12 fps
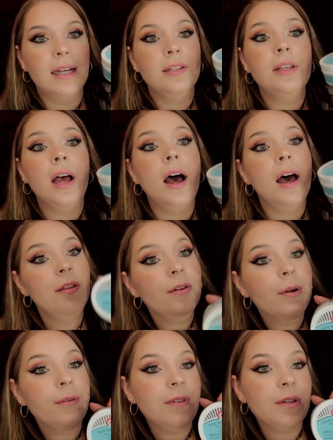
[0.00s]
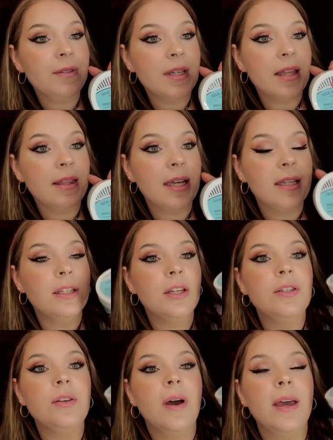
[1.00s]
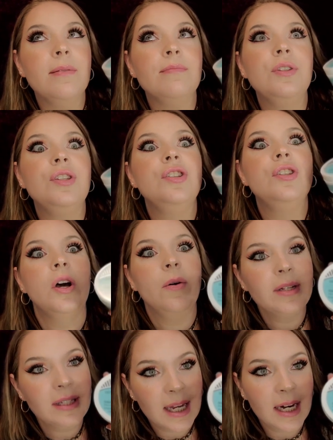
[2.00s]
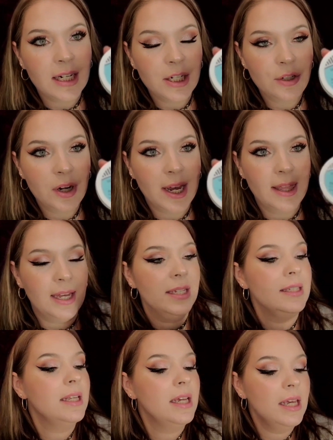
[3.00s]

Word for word: I saw other reviews on this, so I am so excited to try this.